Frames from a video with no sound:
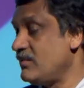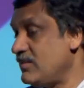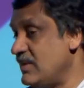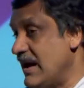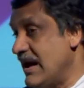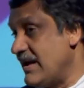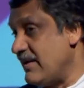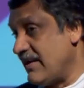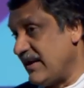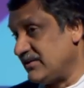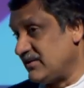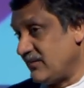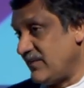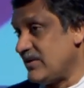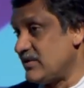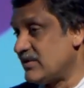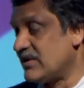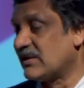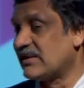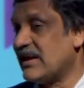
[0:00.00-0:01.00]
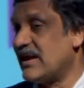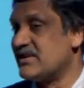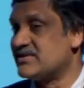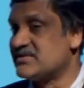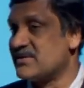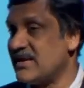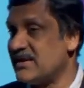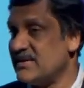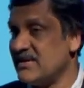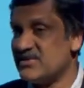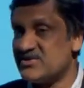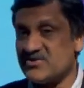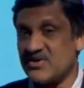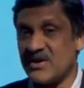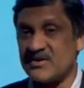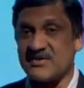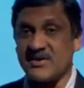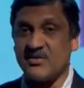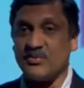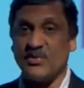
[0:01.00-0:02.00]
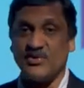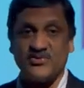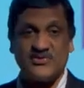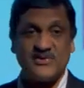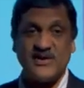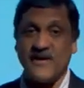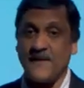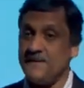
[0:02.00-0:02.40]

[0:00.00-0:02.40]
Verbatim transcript: as I went to the class today, the instructor was